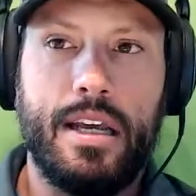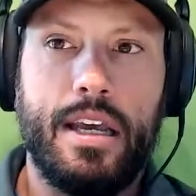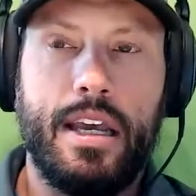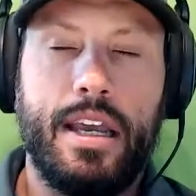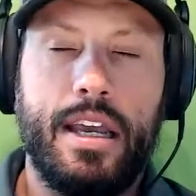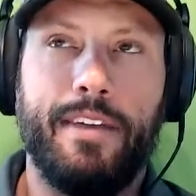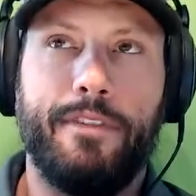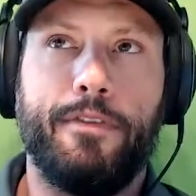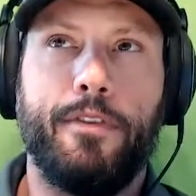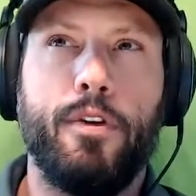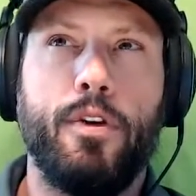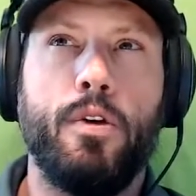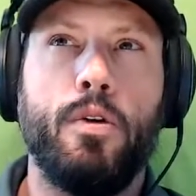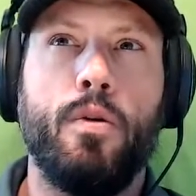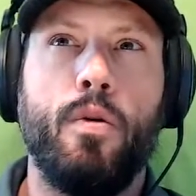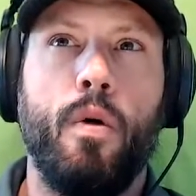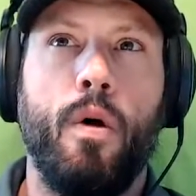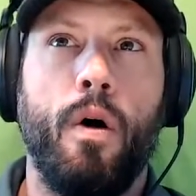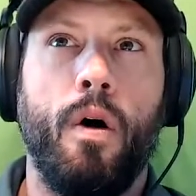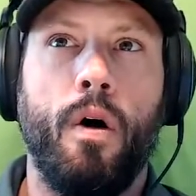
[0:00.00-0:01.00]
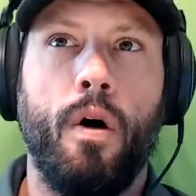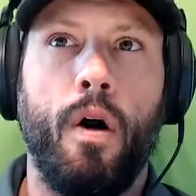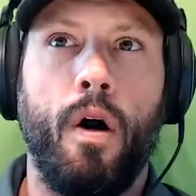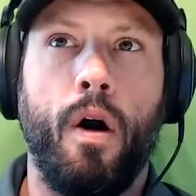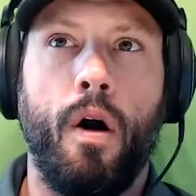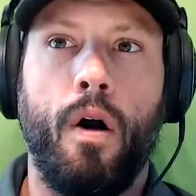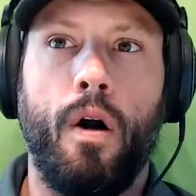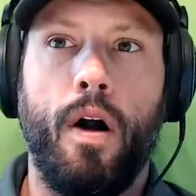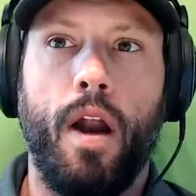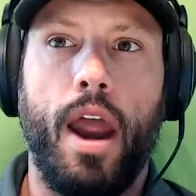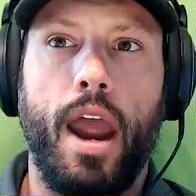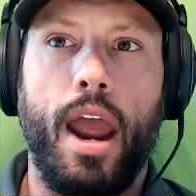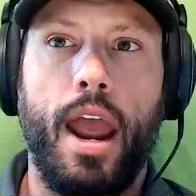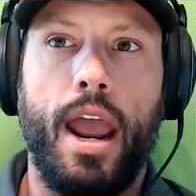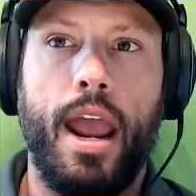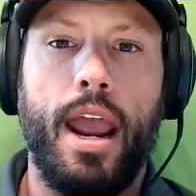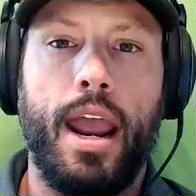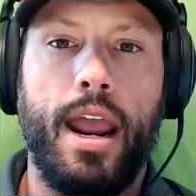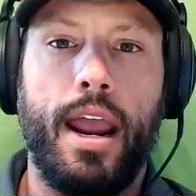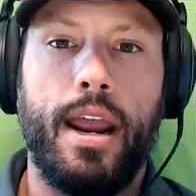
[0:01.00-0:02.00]
If you're
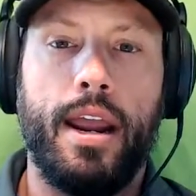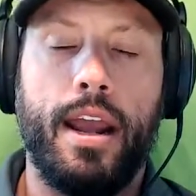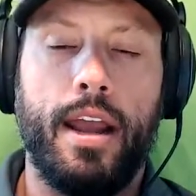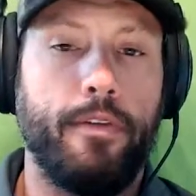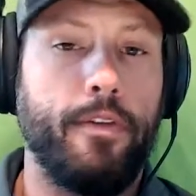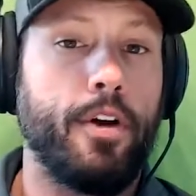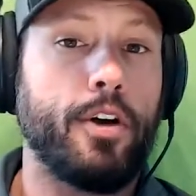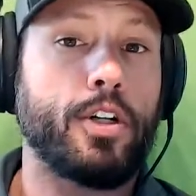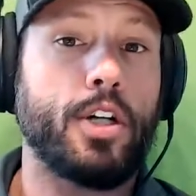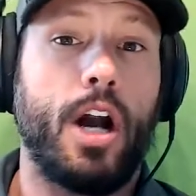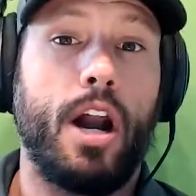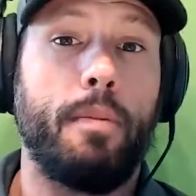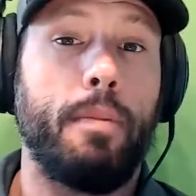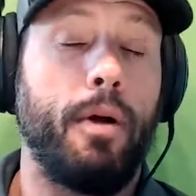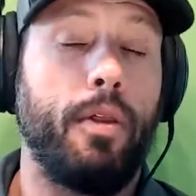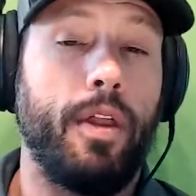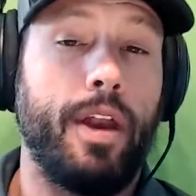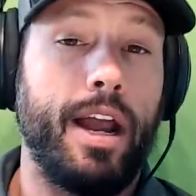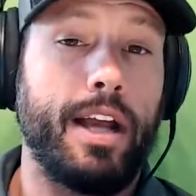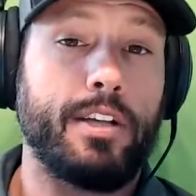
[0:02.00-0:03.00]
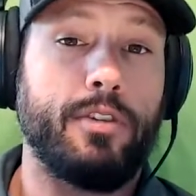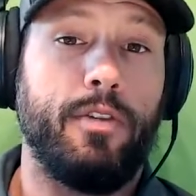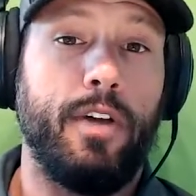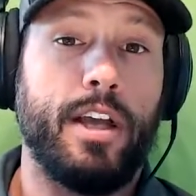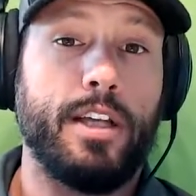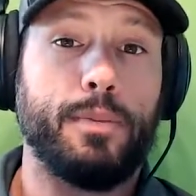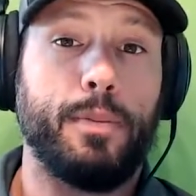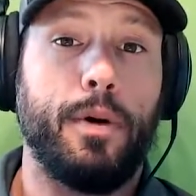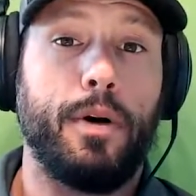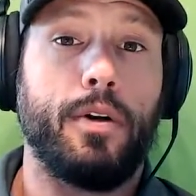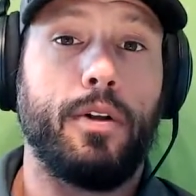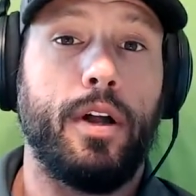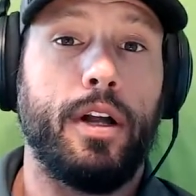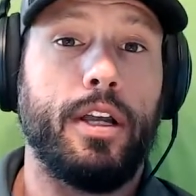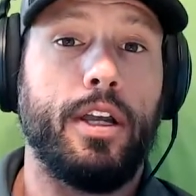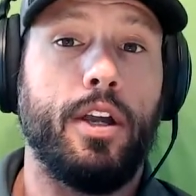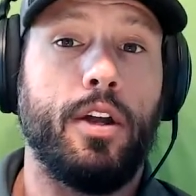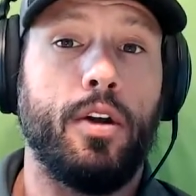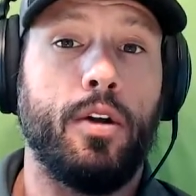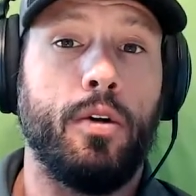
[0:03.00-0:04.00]
trying to build the next Facebook, like
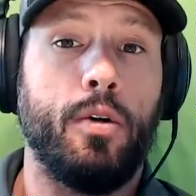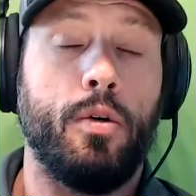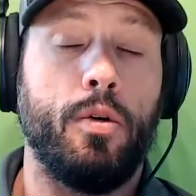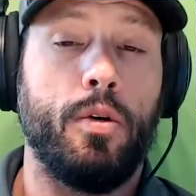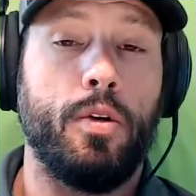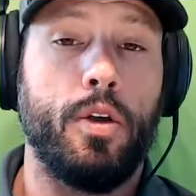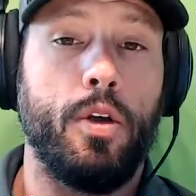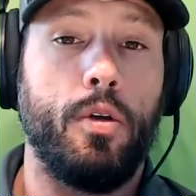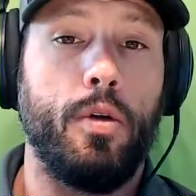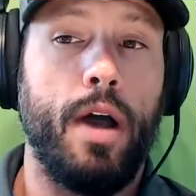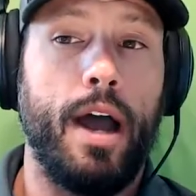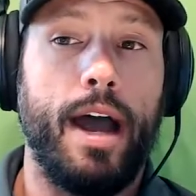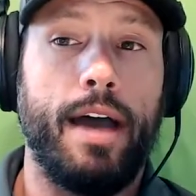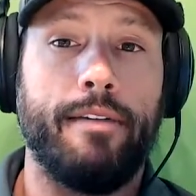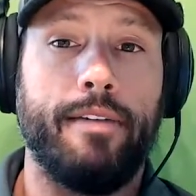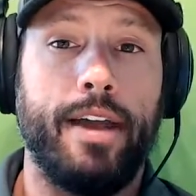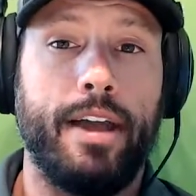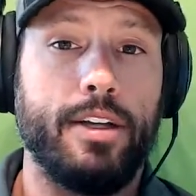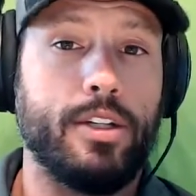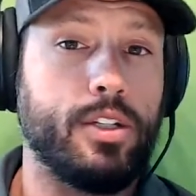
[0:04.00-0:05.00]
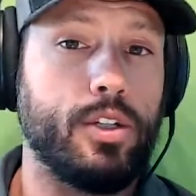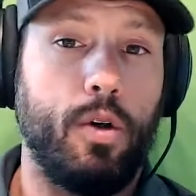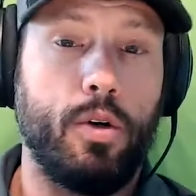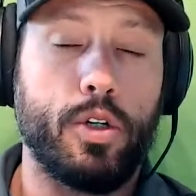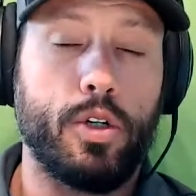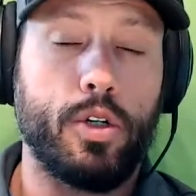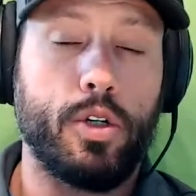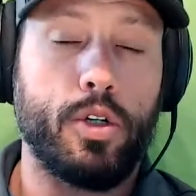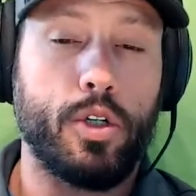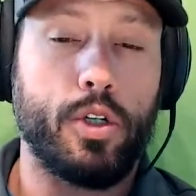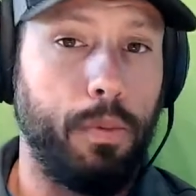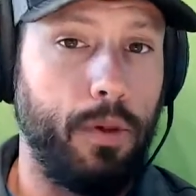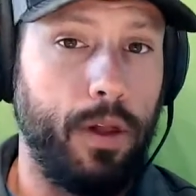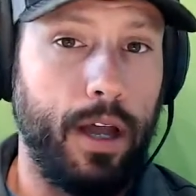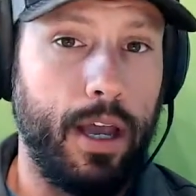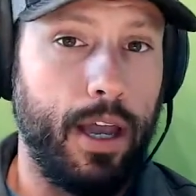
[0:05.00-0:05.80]
you have a social play, you're